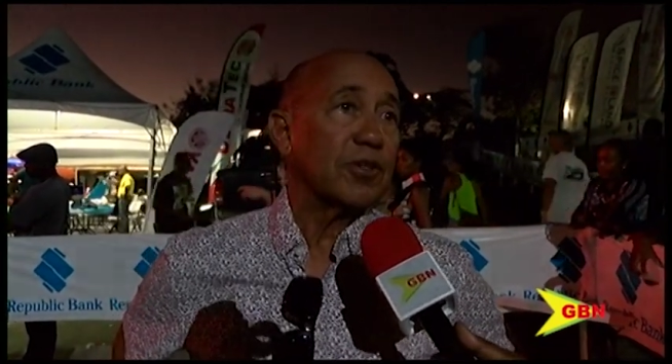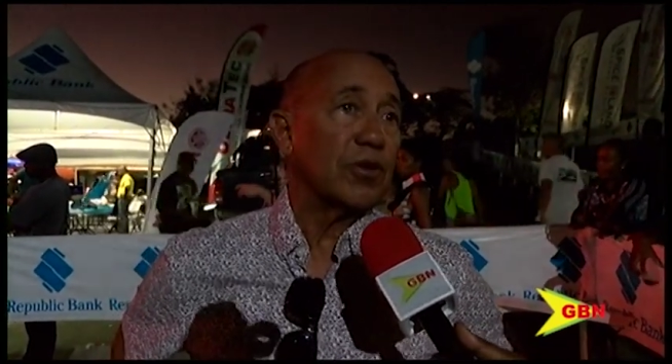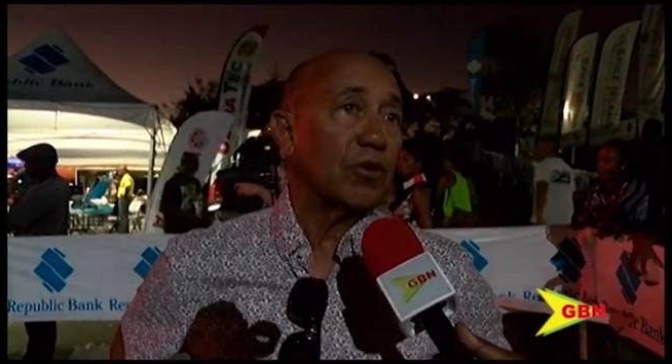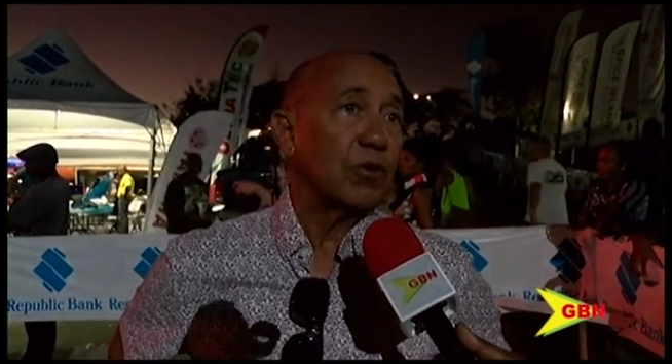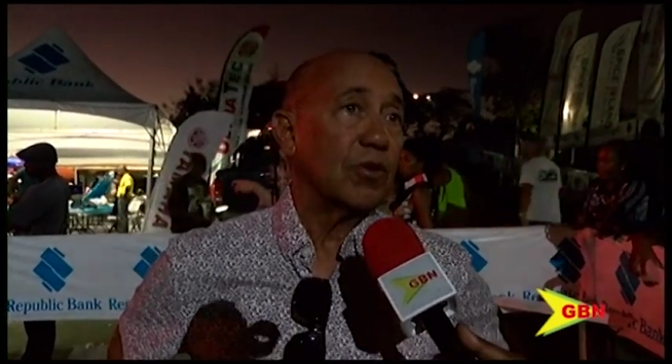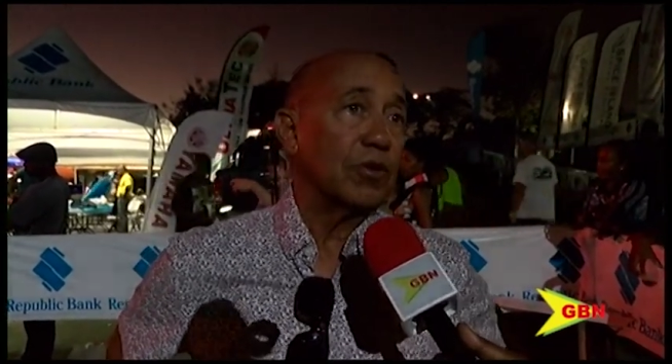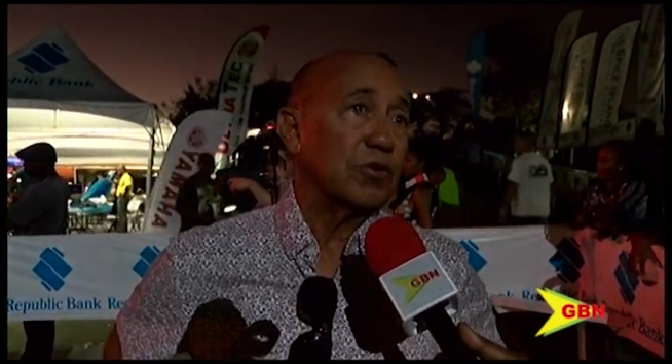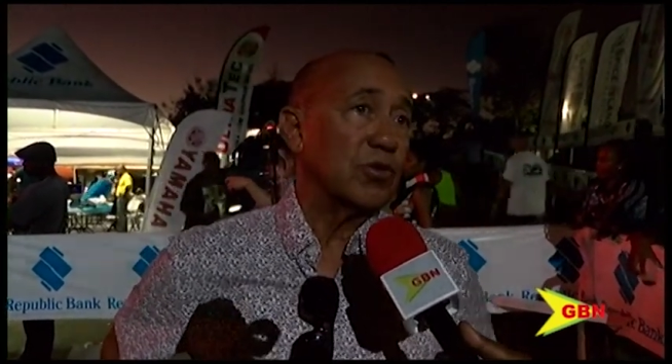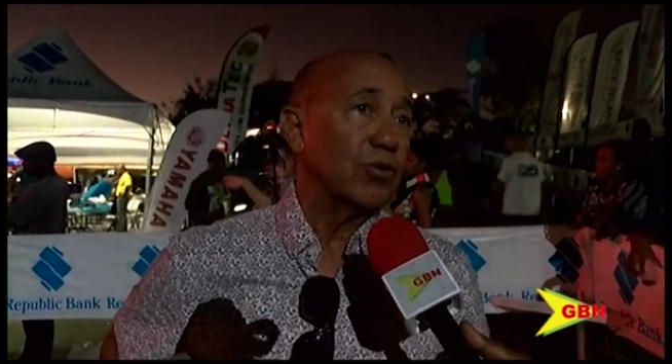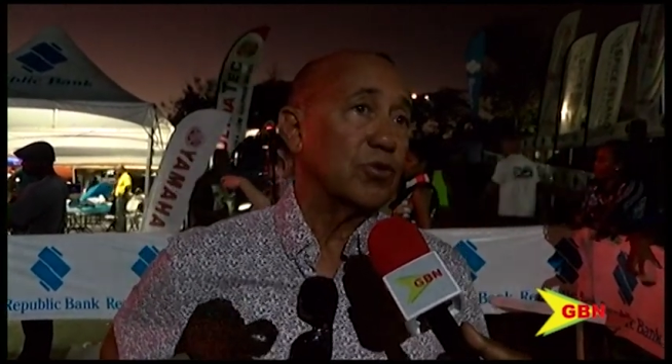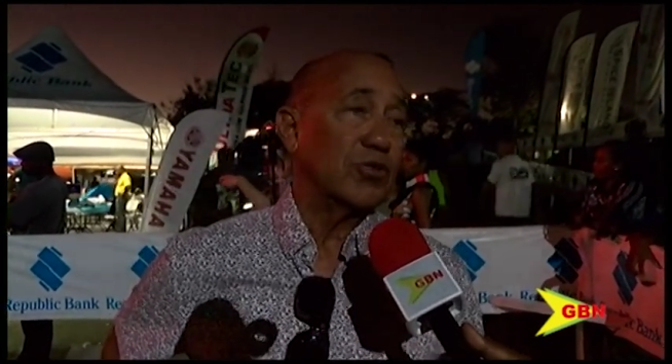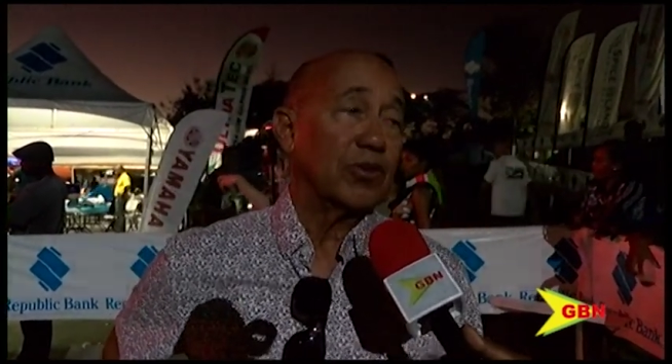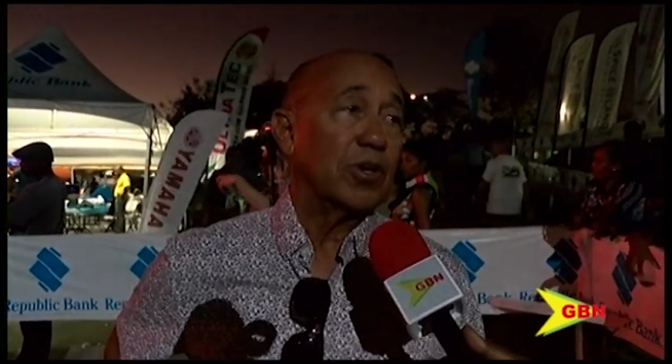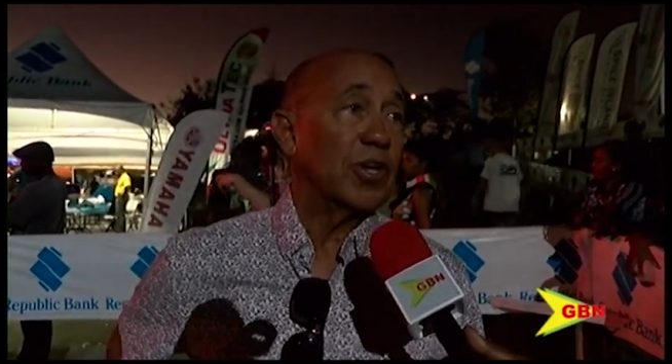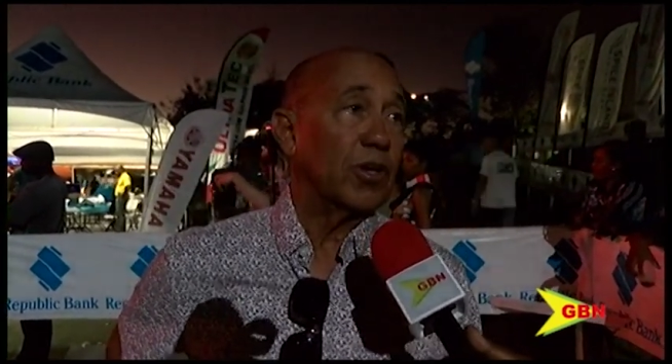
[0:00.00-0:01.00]
you know,
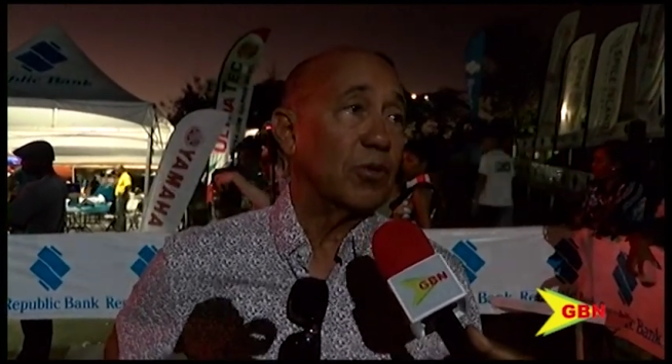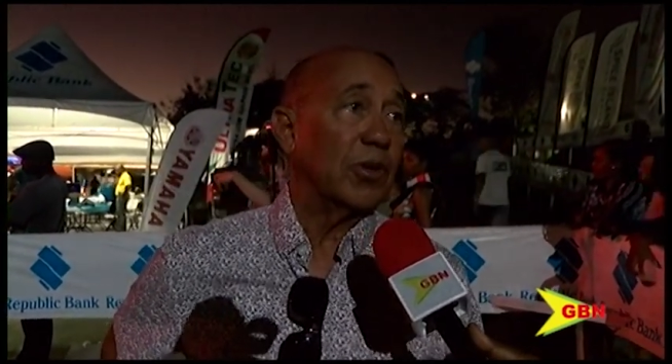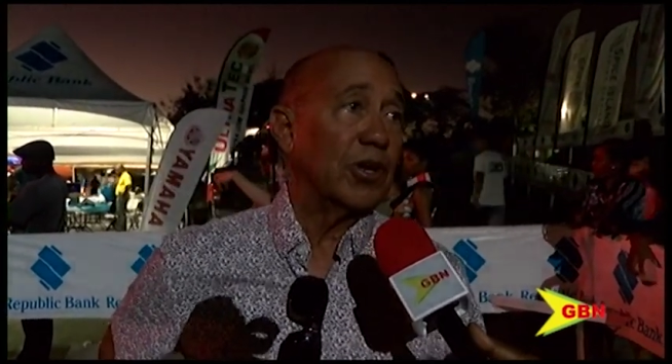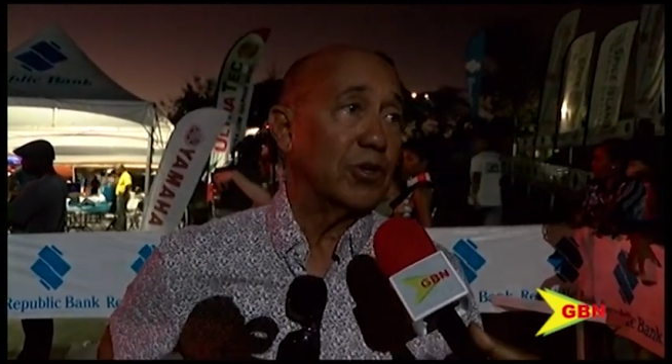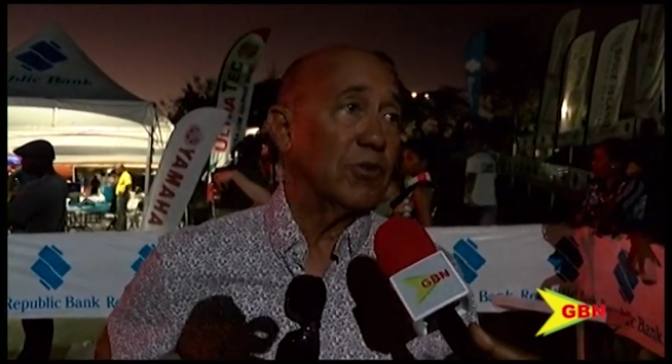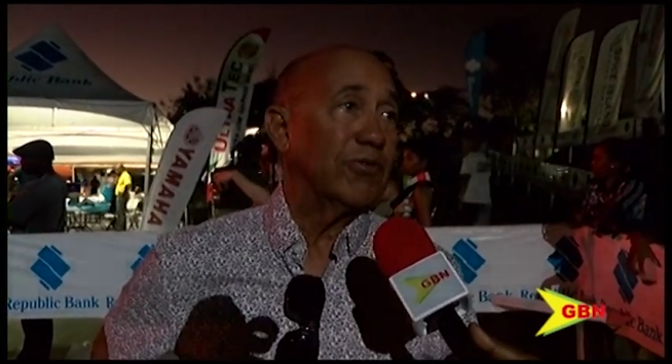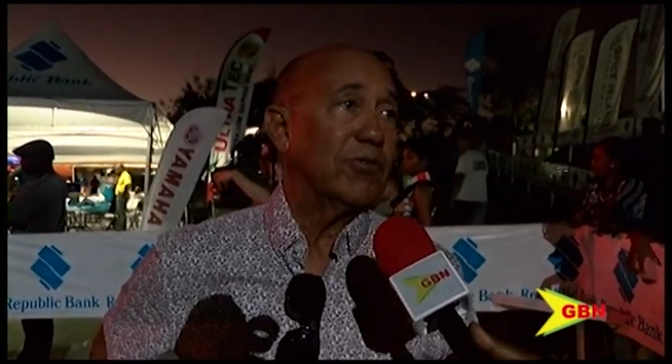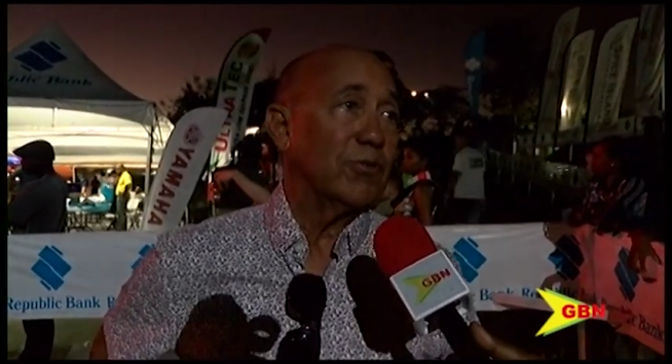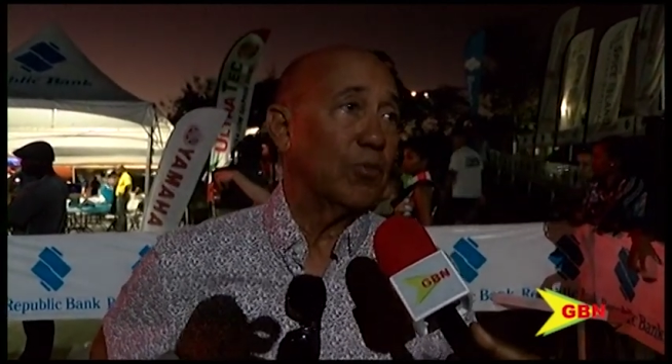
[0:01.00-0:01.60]
usually when you